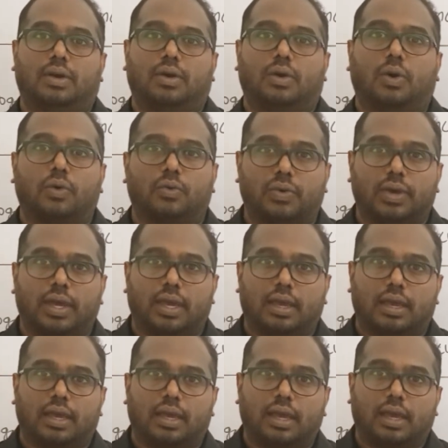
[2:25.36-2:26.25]
of
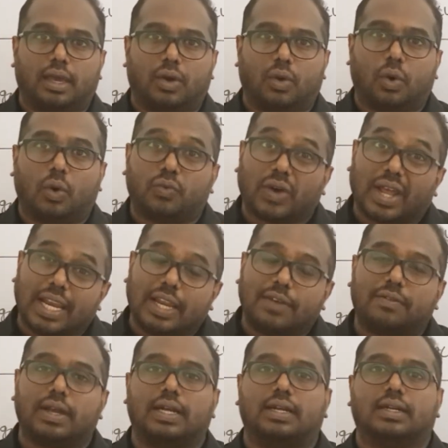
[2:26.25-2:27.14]
an
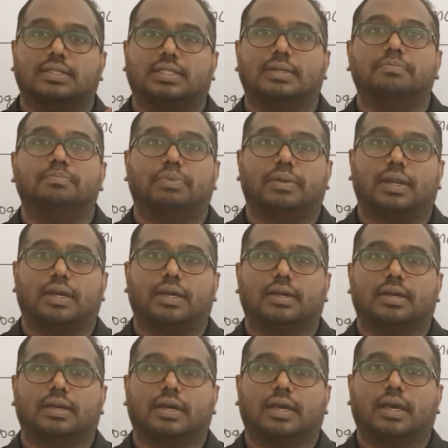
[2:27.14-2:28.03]
event. Simply,
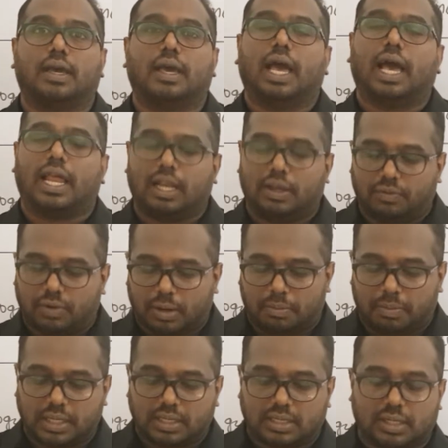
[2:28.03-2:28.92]
an event
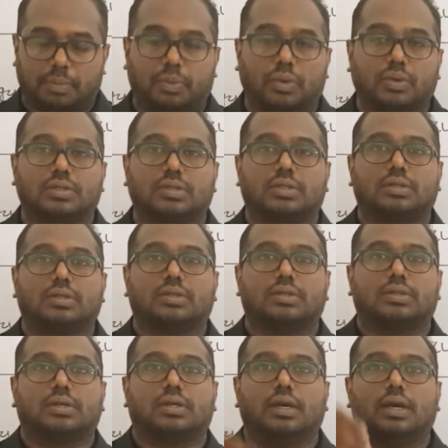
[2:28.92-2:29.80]
means, suppose
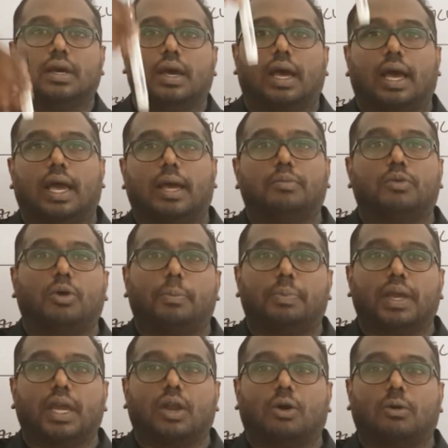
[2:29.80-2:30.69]
I'm
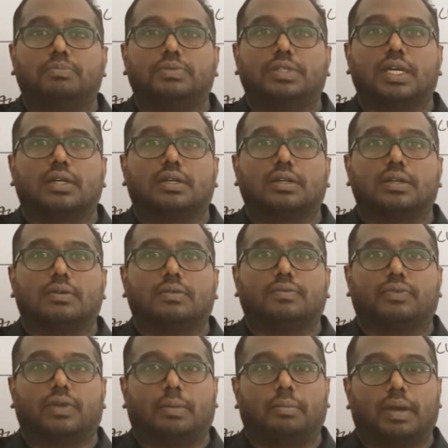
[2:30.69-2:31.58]
dropping an object
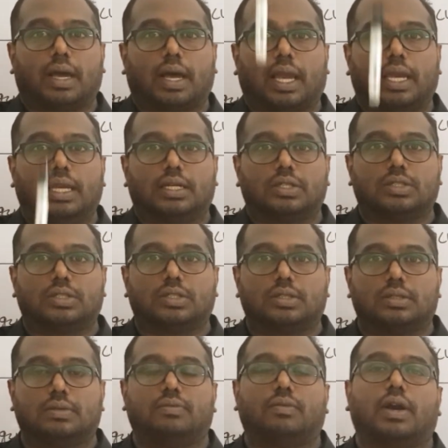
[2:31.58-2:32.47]
from a height.
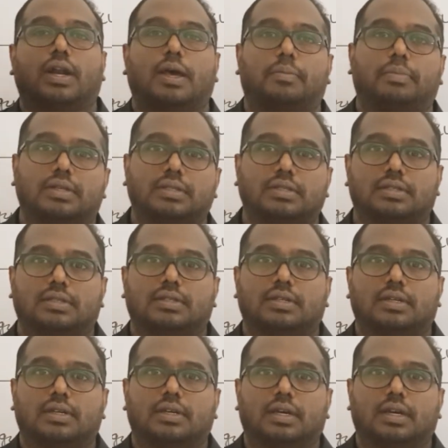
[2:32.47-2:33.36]
What happens?
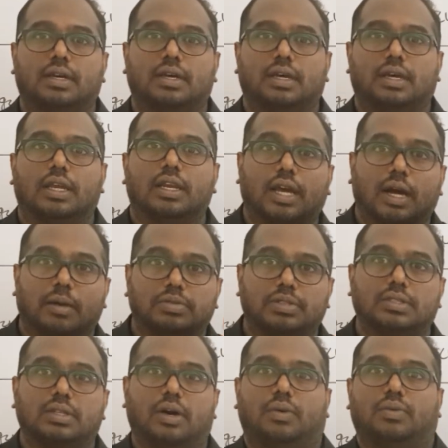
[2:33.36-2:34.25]
It
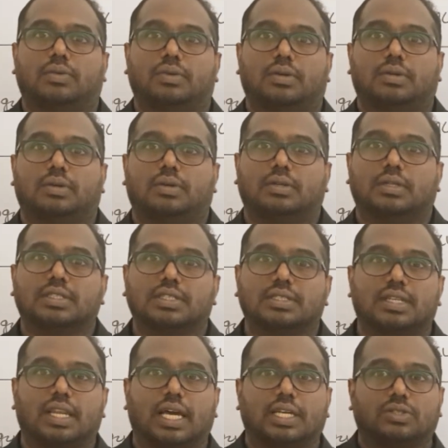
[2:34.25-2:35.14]
comes down. This
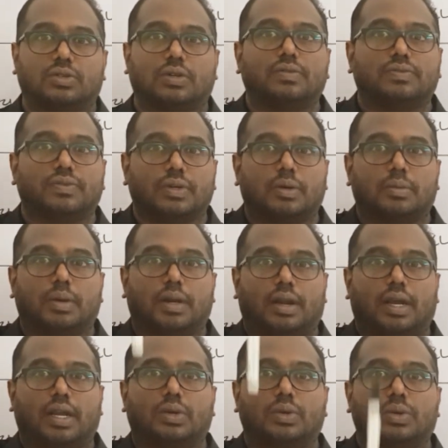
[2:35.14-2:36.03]
is natural phenomenon,
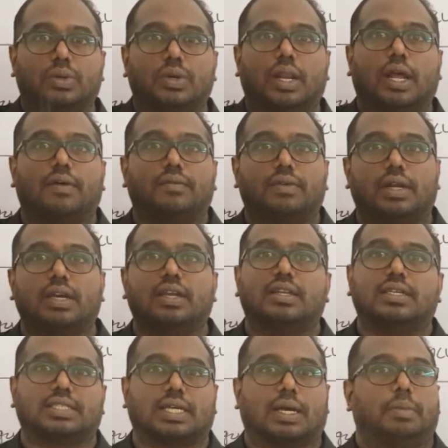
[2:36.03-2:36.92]
right? Due to gravity, it
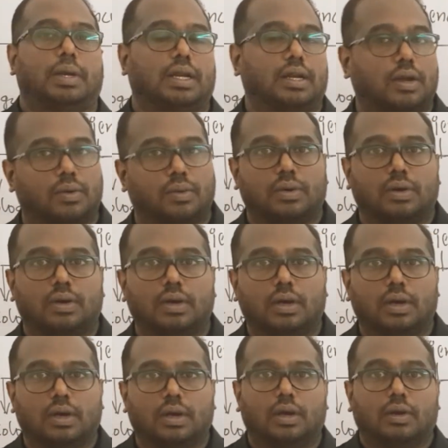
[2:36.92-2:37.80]
is coming down.
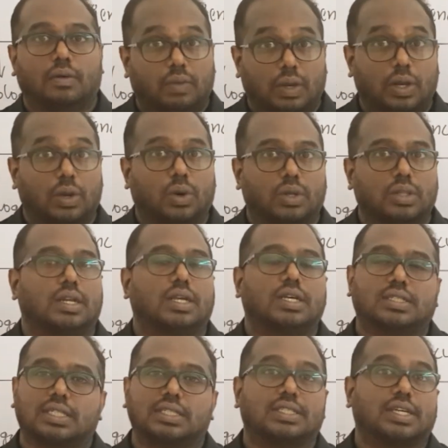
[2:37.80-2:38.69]
We know the
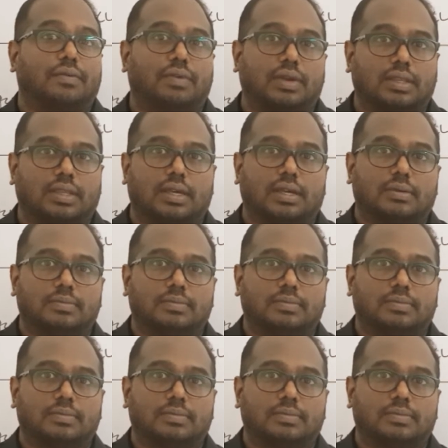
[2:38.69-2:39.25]
reasons, everything.